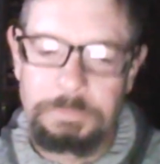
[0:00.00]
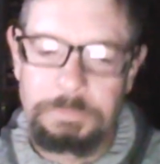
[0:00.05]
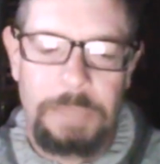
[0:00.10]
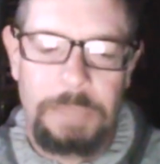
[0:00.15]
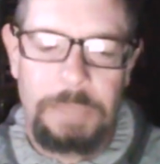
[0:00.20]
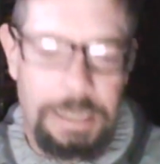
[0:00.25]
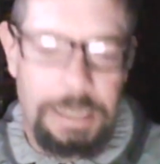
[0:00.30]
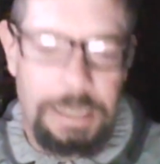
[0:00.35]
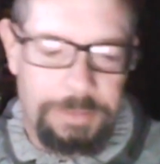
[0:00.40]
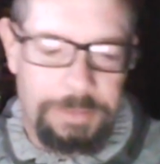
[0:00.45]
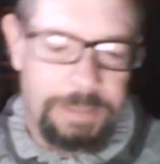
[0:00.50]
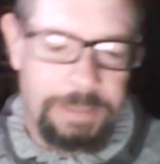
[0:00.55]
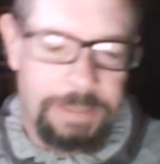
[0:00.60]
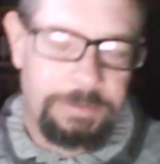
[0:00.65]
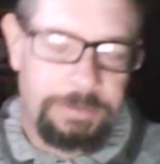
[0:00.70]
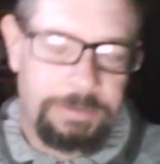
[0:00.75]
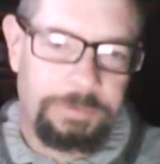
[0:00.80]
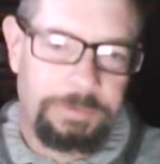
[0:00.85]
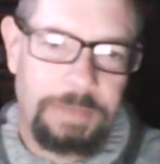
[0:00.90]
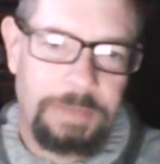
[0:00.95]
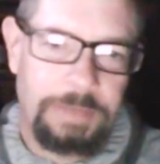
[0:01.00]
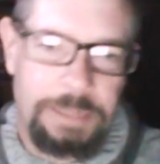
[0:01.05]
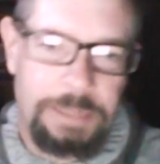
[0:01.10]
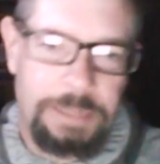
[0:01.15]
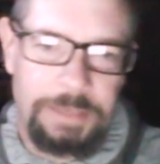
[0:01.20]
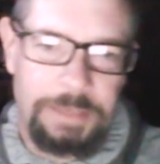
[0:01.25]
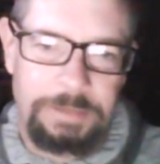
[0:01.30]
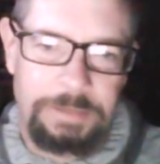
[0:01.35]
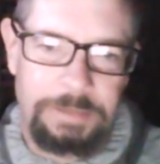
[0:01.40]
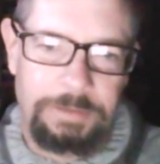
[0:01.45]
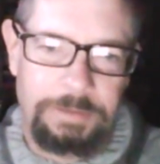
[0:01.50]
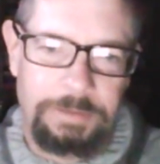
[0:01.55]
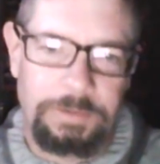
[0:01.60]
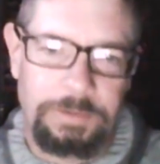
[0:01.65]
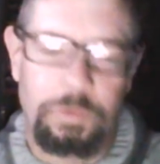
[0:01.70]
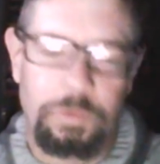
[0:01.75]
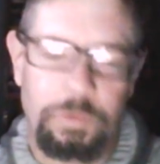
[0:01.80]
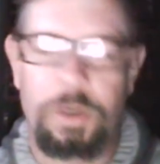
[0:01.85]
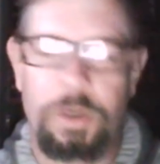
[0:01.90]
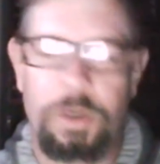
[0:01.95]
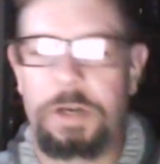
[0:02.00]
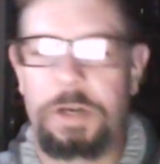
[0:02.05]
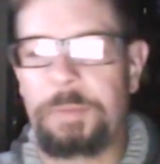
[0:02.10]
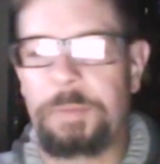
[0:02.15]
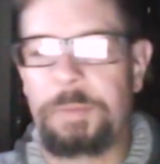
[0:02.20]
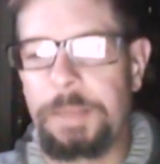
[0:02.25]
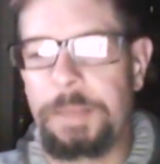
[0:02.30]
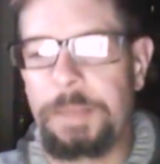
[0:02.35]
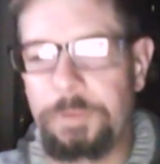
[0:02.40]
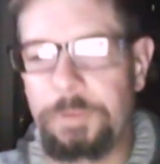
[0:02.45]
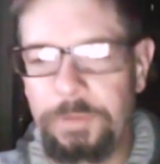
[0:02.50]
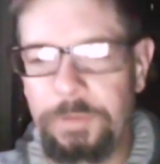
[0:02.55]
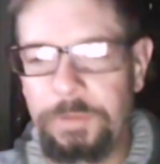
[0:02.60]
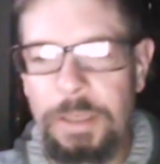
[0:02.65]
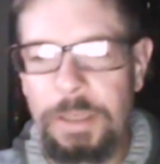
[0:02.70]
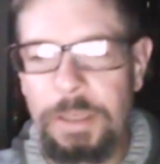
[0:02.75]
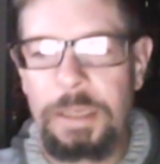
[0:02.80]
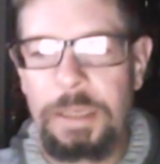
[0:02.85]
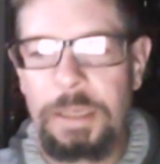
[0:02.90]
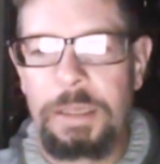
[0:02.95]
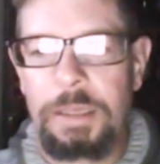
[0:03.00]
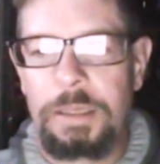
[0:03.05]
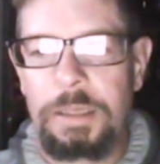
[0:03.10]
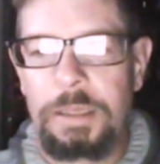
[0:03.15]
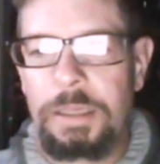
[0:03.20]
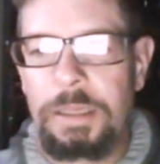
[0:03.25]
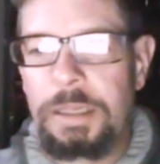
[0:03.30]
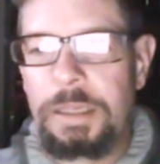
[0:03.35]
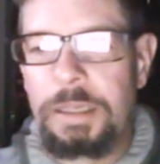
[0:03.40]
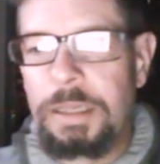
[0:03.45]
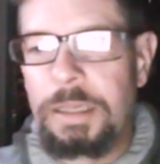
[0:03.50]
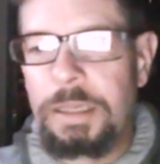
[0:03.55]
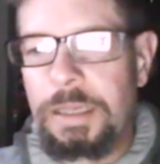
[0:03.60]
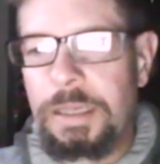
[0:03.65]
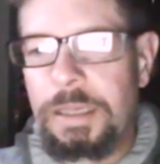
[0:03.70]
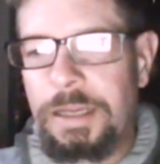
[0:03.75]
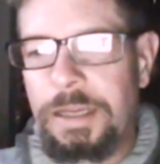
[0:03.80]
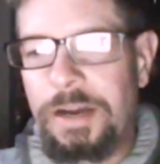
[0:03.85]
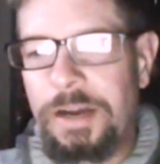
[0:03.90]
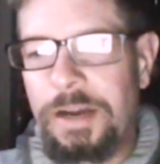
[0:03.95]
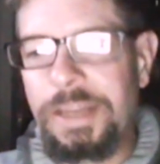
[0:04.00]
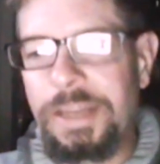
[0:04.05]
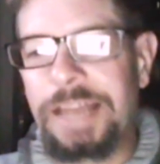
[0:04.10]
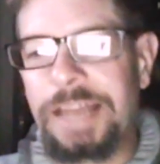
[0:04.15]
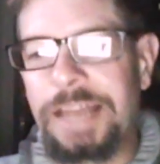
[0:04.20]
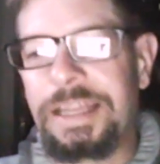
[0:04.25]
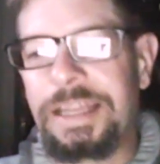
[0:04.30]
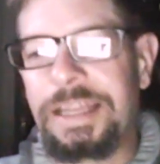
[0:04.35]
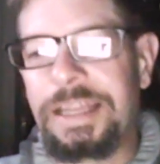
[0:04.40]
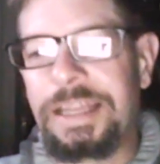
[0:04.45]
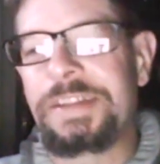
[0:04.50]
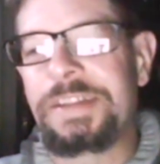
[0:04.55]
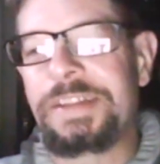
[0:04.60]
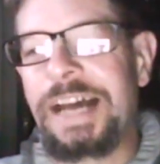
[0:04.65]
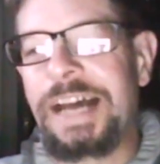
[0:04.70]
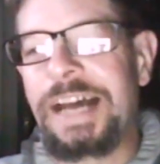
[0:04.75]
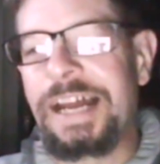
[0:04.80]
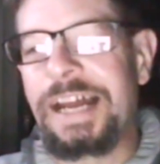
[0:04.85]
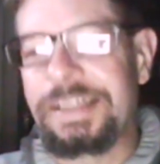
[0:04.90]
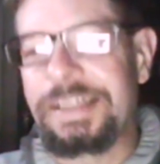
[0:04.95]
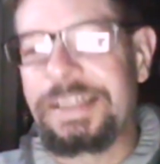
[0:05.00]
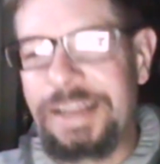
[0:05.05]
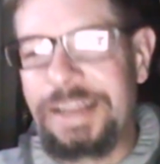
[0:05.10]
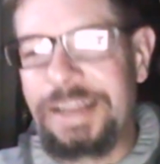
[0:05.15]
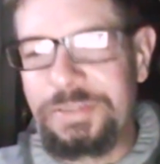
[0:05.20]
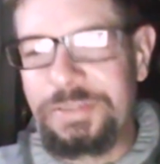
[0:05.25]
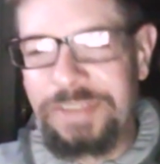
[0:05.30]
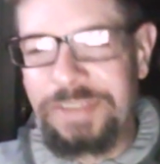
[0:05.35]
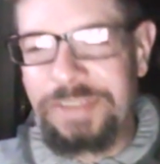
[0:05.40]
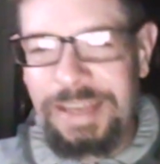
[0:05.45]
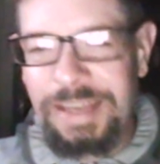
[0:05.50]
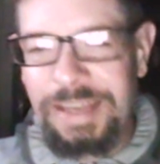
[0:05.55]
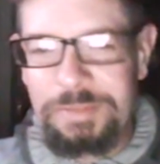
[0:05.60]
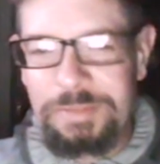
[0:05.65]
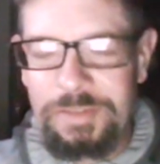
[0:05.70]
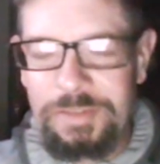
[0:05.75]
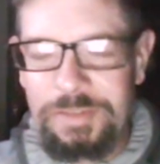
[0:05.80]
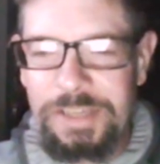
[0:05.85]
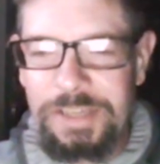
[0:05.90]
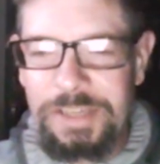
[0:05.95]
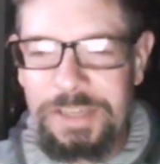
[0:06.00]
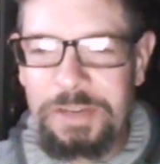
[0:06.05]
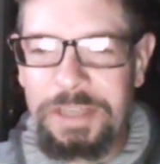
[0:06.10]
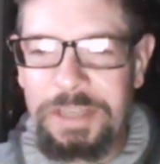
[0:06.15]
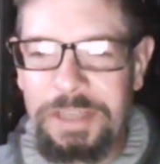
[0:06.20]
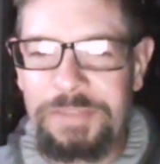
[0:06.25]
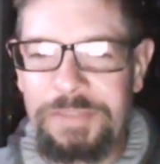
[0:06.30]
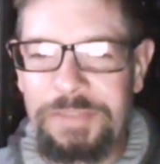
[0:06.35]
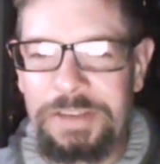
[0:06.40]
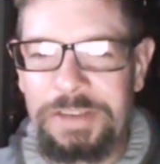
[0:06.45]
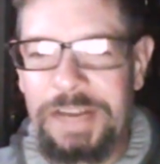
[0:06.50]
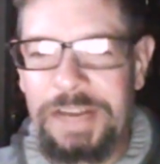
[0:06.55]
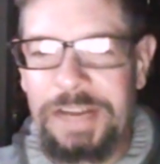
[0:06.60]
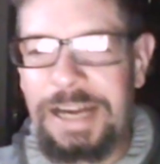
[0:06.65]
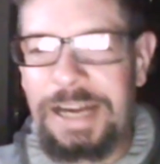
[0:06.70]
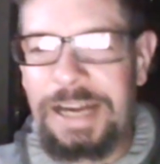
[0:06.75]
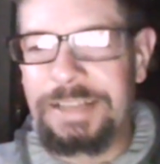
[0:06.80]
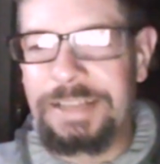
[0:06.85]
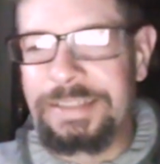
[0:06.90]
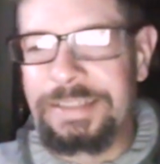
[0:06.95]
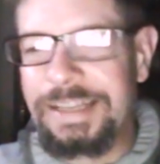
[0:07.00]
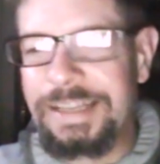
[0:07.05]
And I think this, I think this is 100 Pipers. Oh yeah, Leaving the Island. That was the name of the video, Leaving the Island.